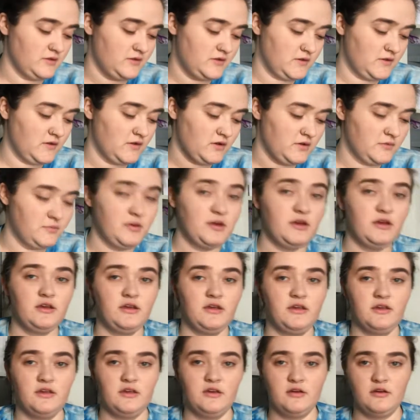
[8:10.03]
It's called
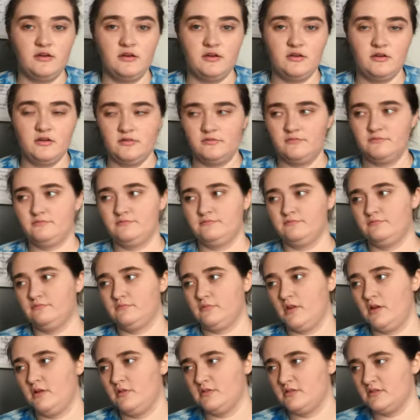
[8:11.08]
Piggy, no
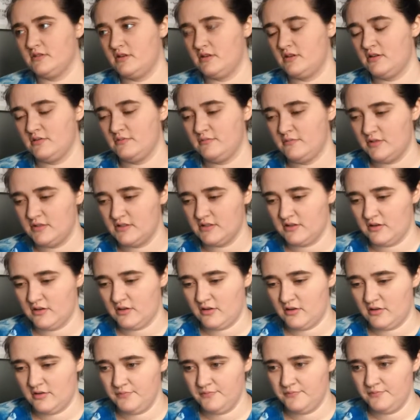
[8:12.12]
it's not. What is it
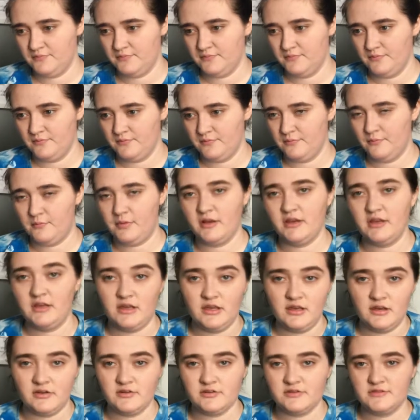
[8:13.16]
called?
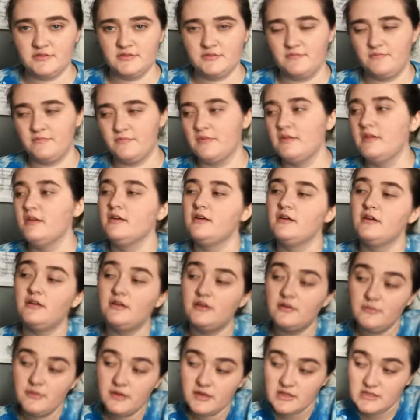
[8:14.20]
Bunny Ears.
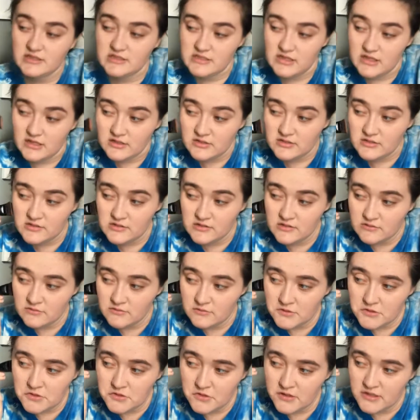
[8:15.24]
It'll make sense
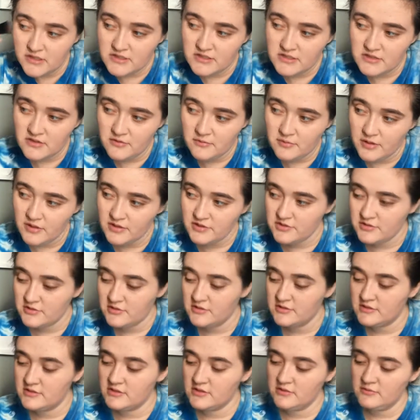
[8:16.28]
when you guys see the
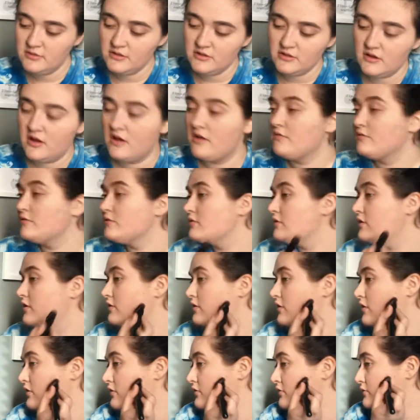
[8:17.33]
picture. That's going to be the cover
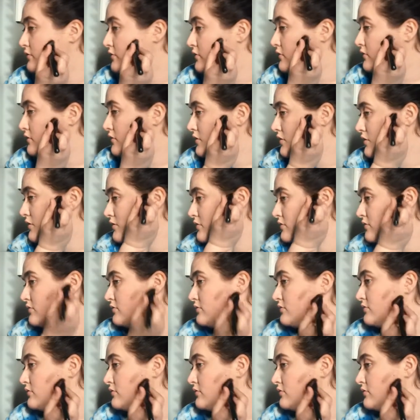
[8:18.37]
art for it.